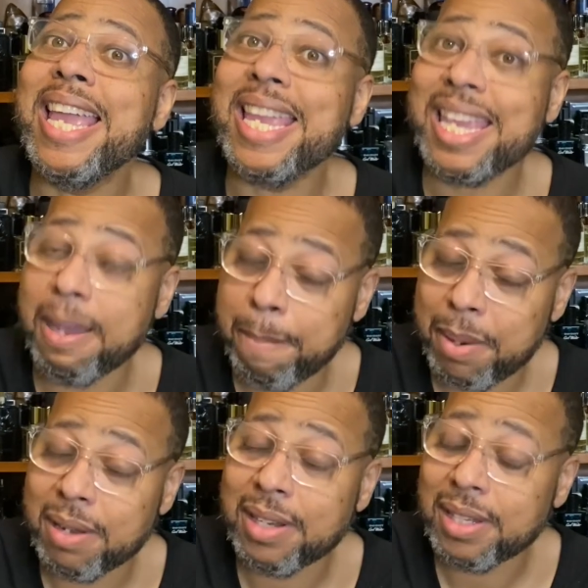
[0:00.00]

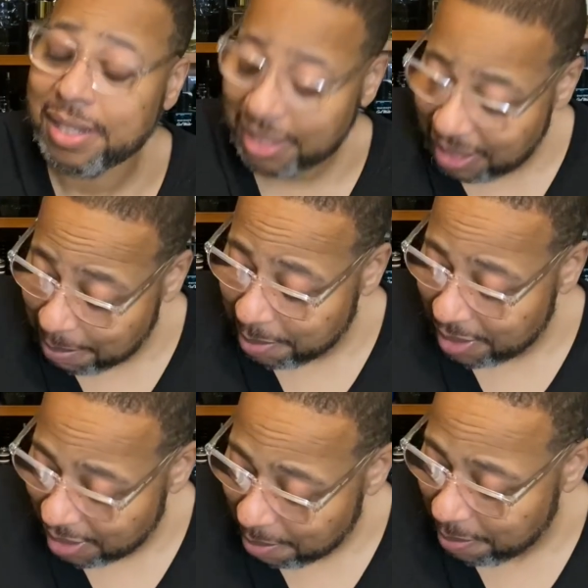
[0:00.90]
Yep. Yep,
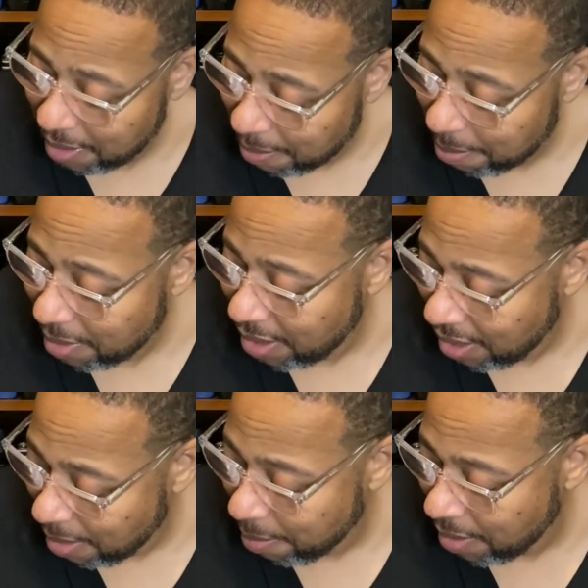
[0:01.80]
yep, yep,
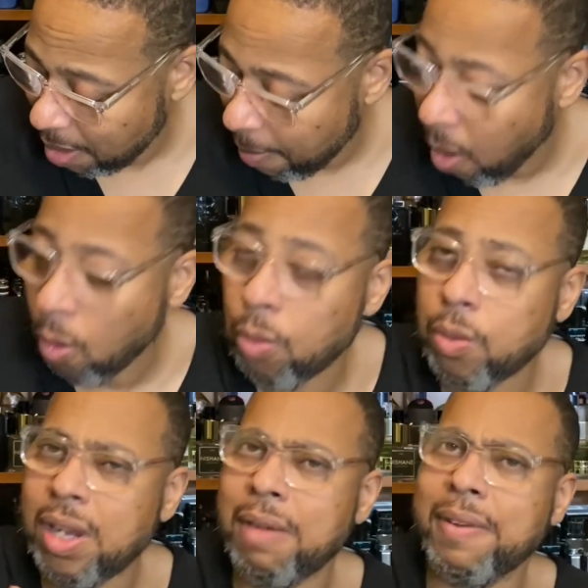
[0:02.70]
yep, yep. Oh,
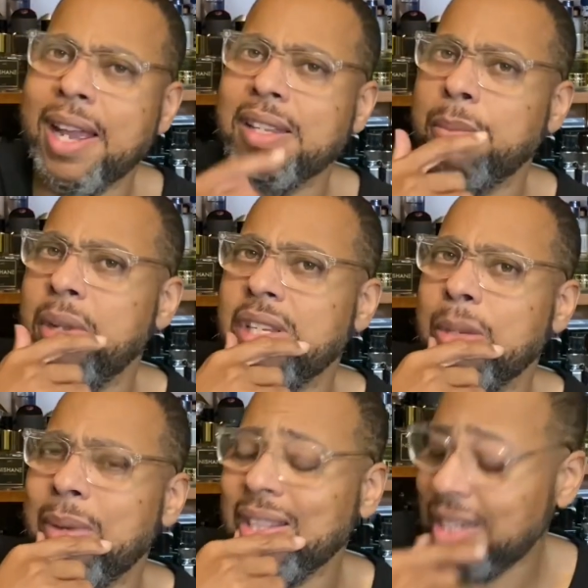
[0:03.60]
and I forgot to mention
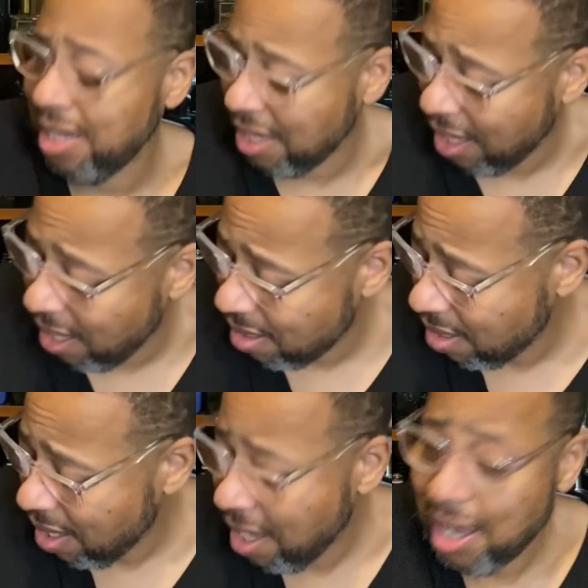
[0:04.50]
about the decants.
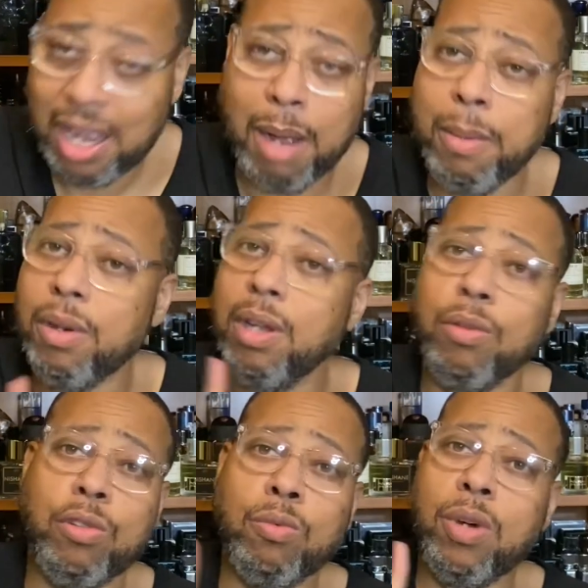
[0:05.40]
I'm only gonna
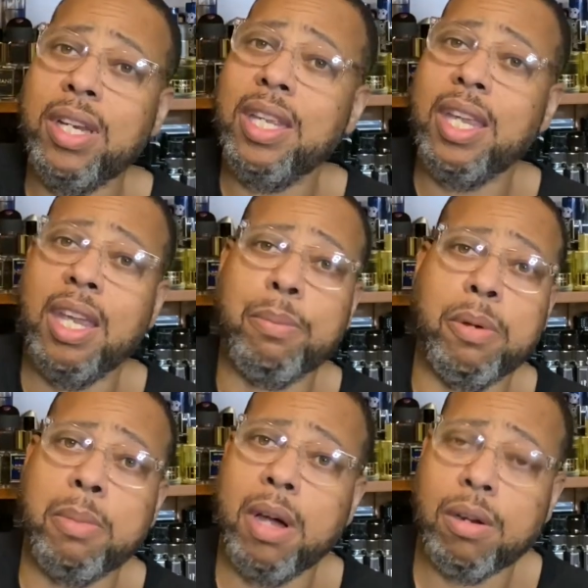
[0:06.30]
do one decant per
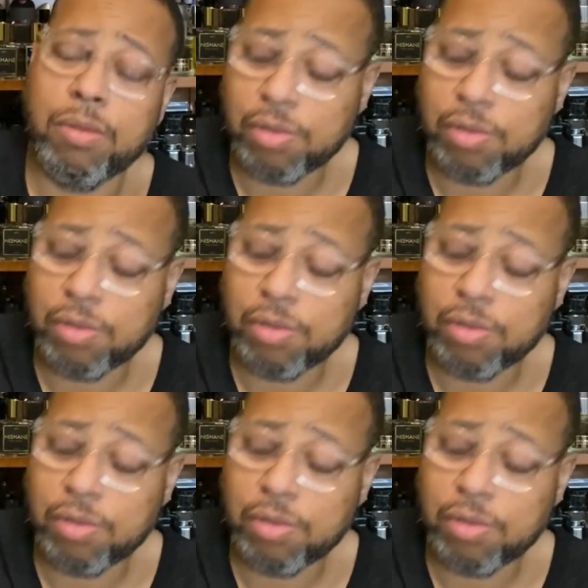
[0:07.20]
bottle.